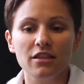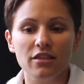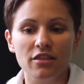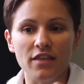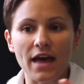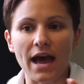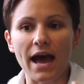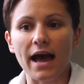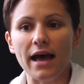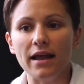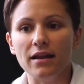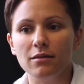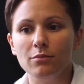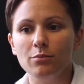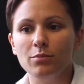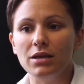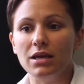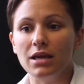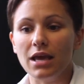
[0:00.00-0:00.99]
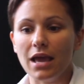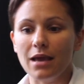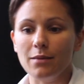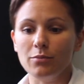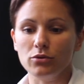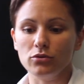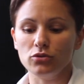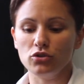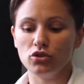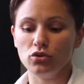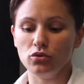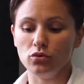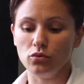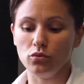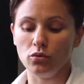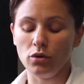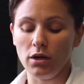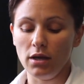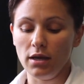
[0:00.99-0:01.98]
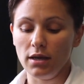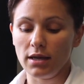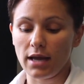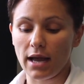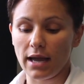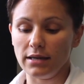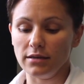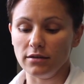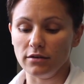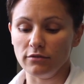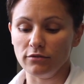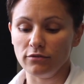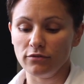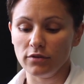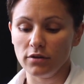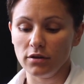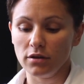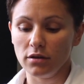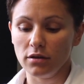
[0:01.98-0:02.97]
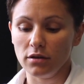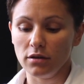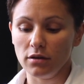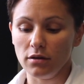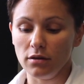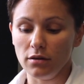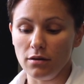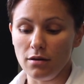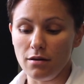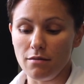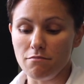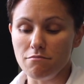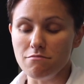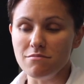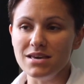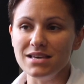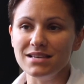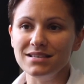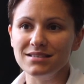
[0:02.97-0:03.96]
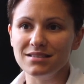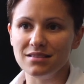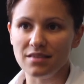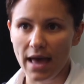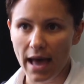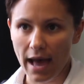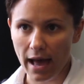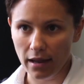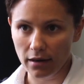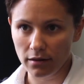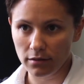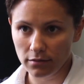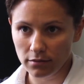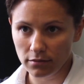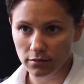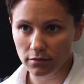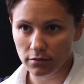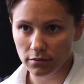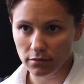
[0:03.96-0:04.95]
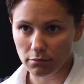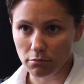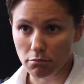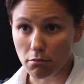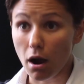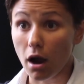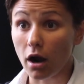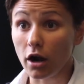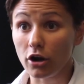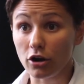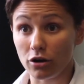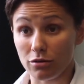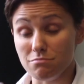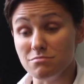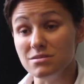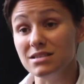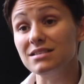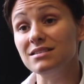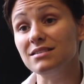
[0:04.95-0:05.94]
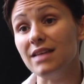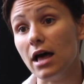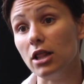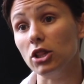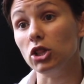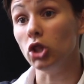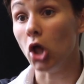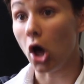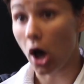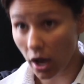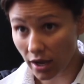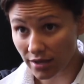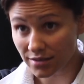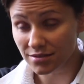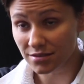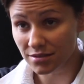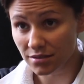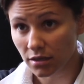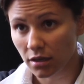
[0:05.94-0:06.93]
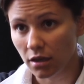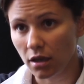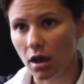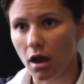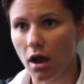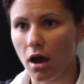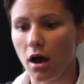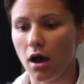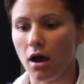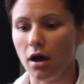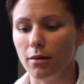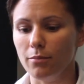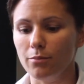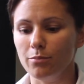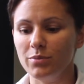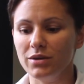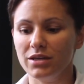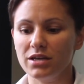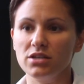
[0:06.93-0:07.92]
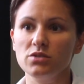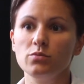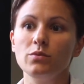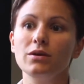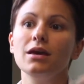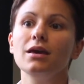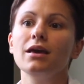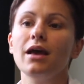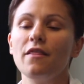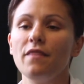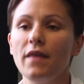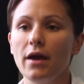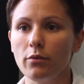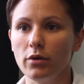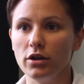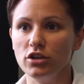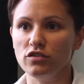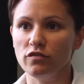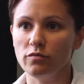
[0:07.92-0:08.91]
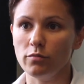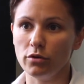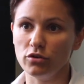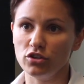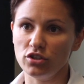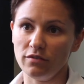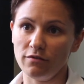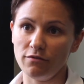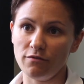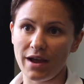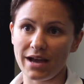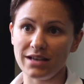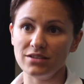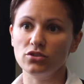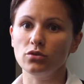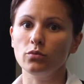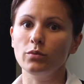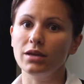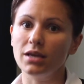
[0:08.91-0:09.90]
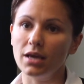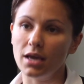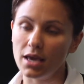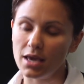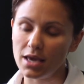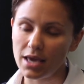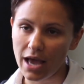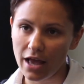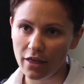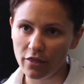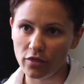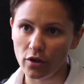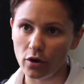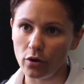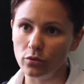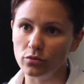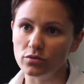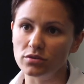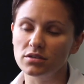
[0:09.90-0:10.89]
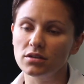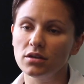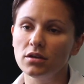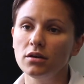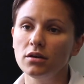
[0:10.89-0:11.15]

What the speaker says: that being able to kind of miss that mark or miss that loss, because we can get that range of motion faster. We can get those